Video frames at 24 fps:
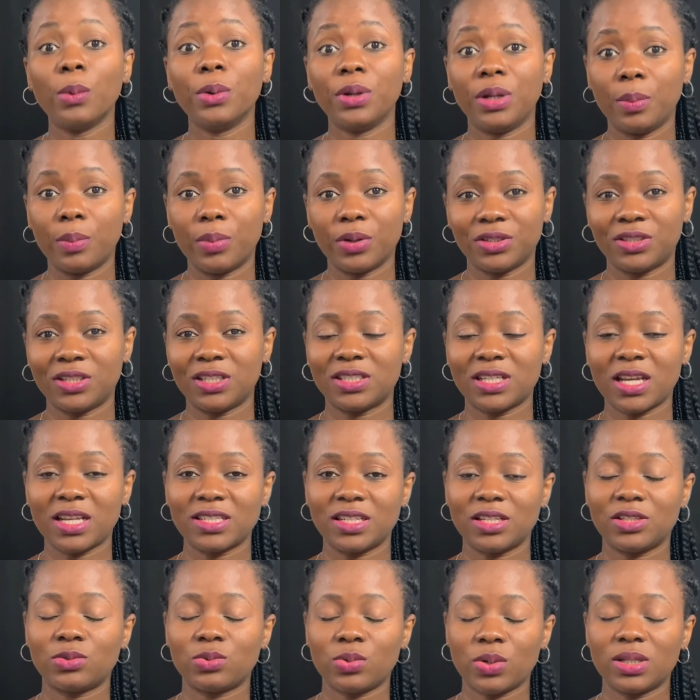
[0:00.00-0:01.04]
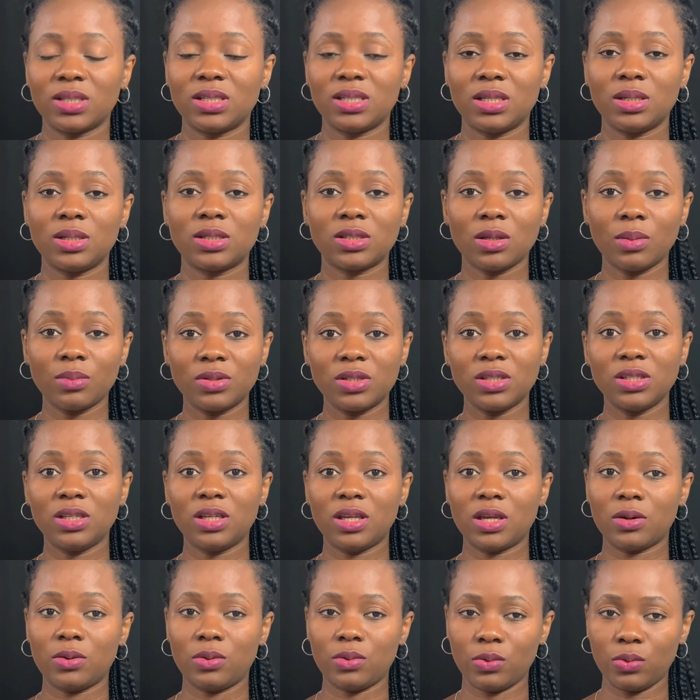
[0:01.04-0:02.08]
with a budget as a
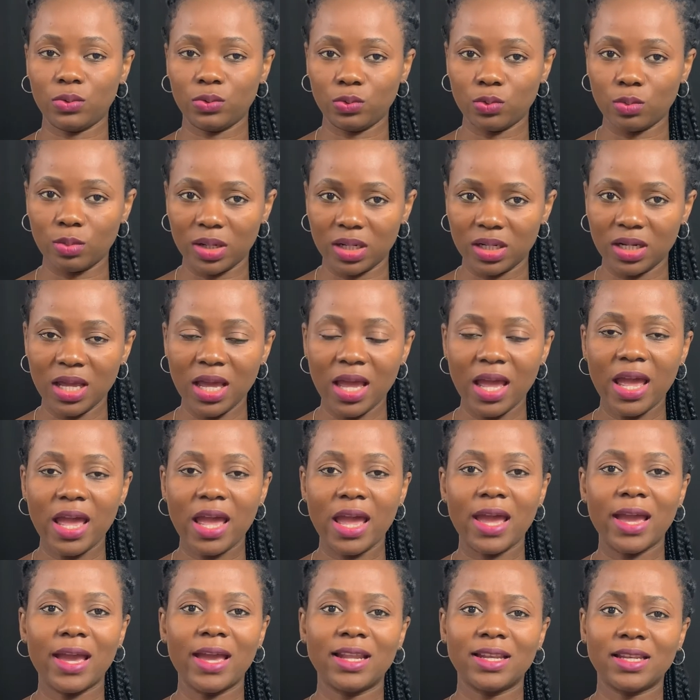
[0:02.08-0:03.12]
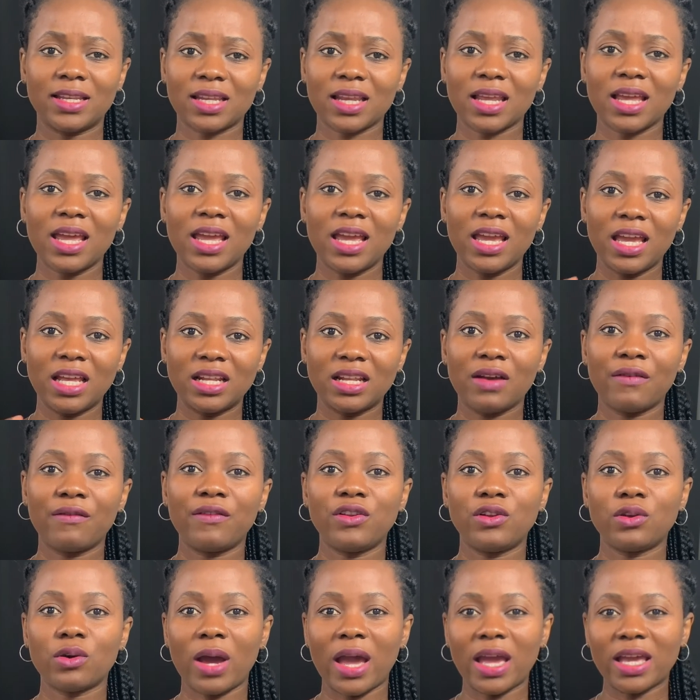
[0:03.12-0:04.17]
20-something-year-old woman. And in that
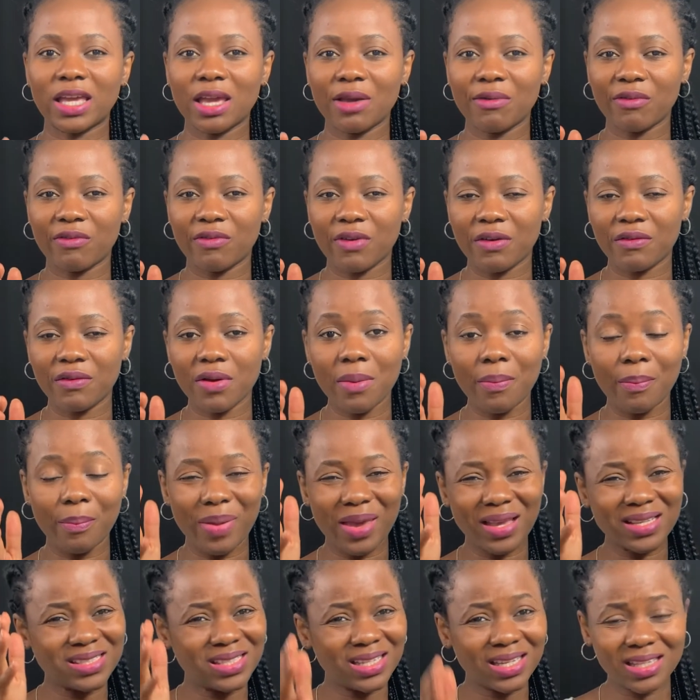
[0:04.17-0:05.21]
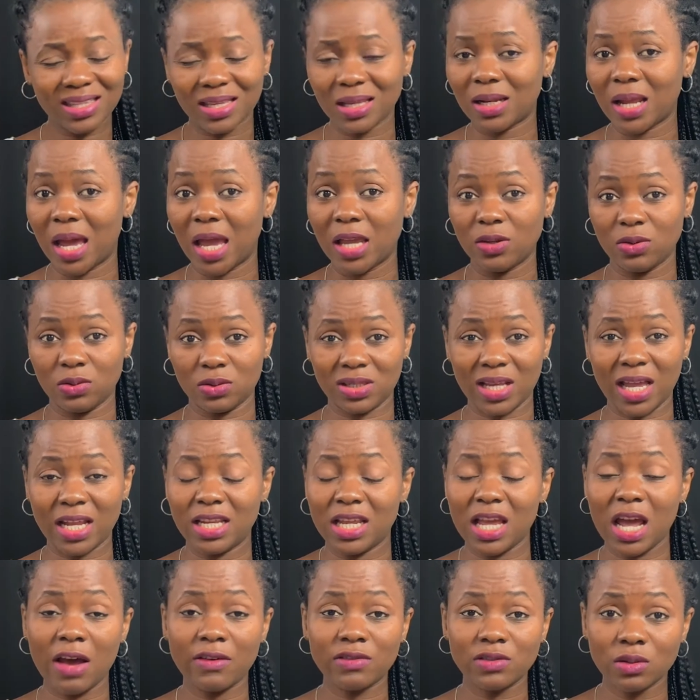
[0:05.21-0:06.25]
video, I gave a very basic thing I used. I
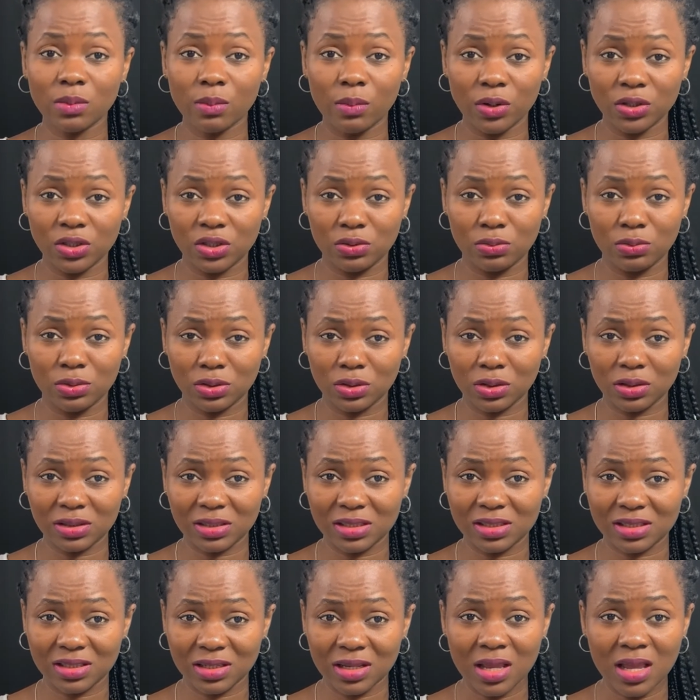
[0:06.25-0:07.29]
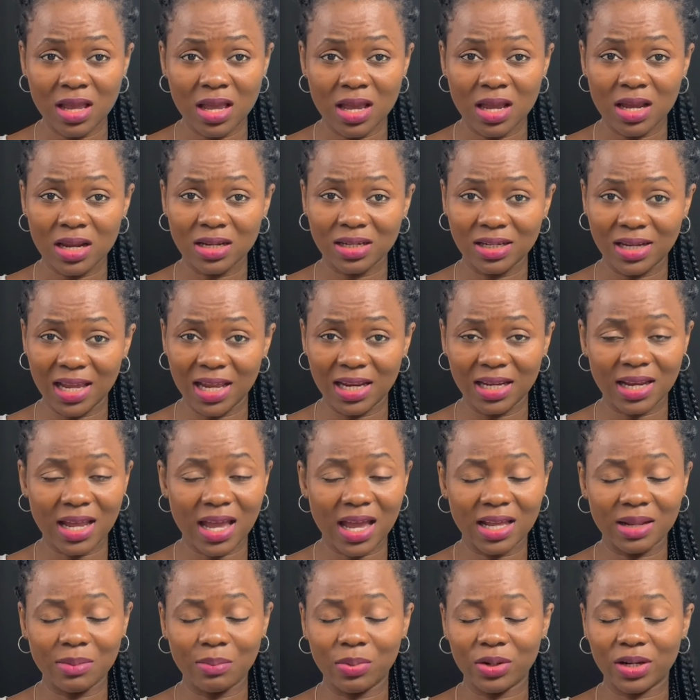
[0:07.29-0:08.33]
didn't have so much resources then,
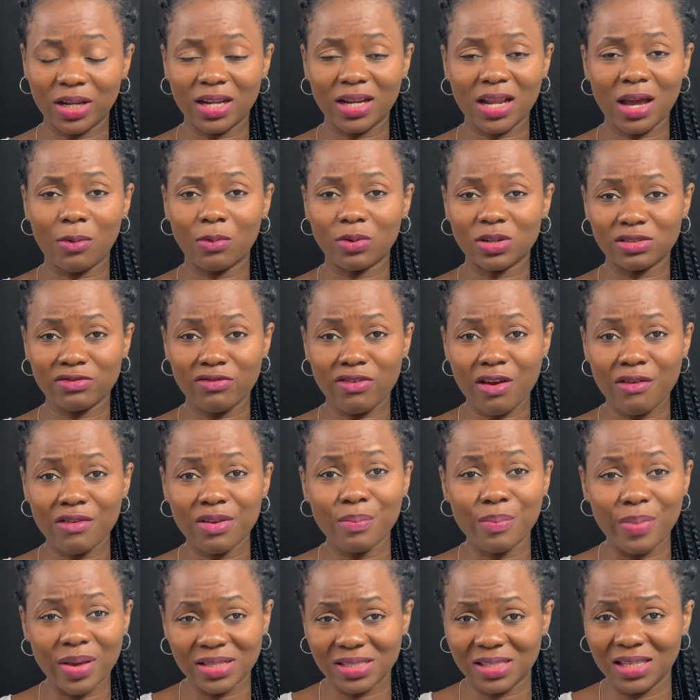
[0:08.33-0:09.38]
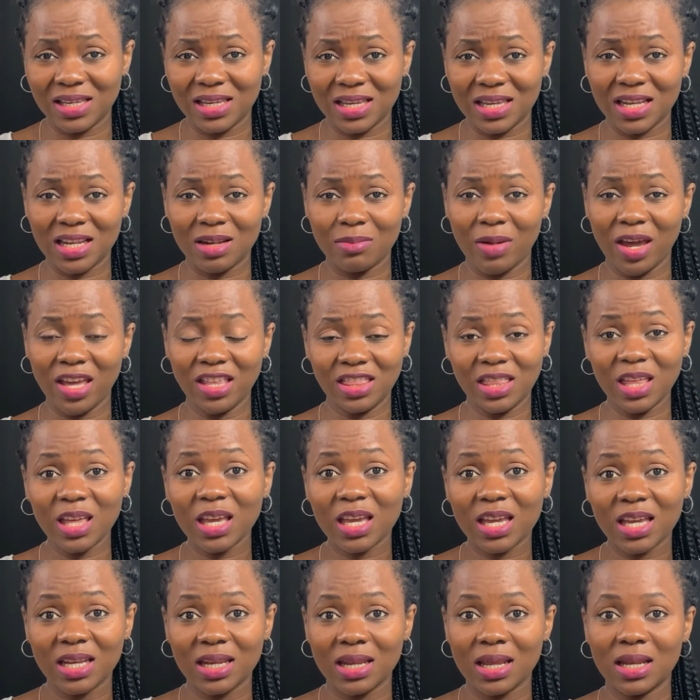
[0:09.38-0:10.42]
but then I was very basic in my
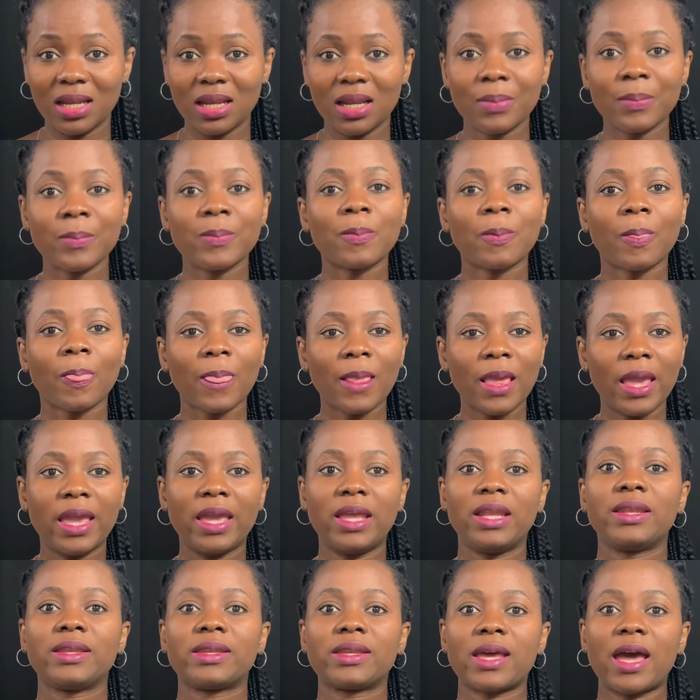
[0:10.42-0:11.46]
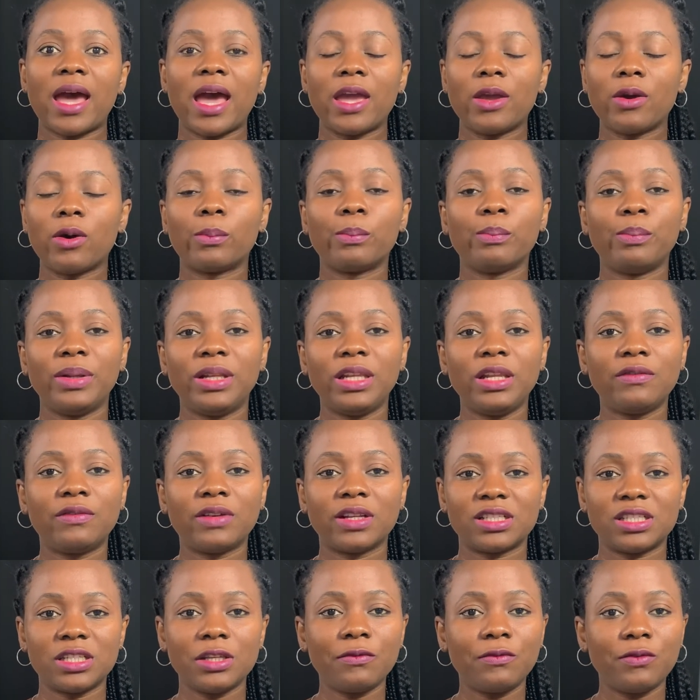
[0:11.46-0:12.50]
thinking then. And I believe
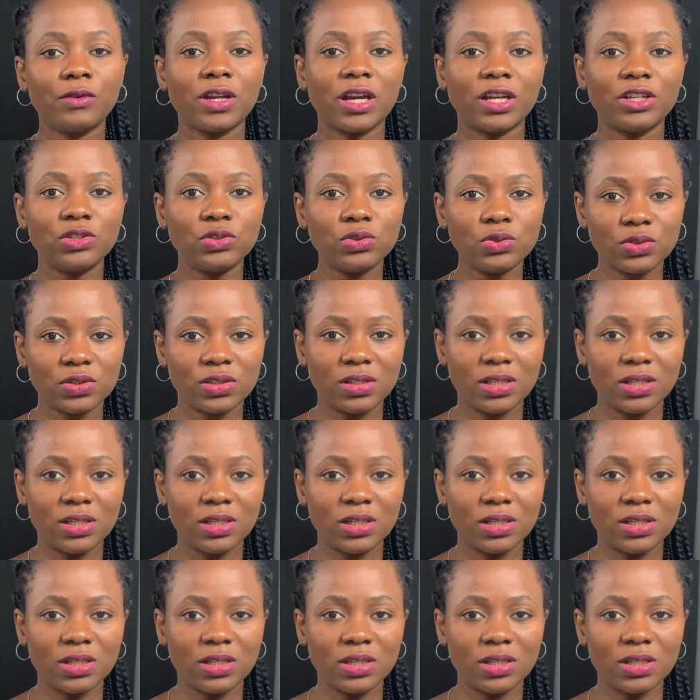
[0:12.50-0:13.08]
that if you can use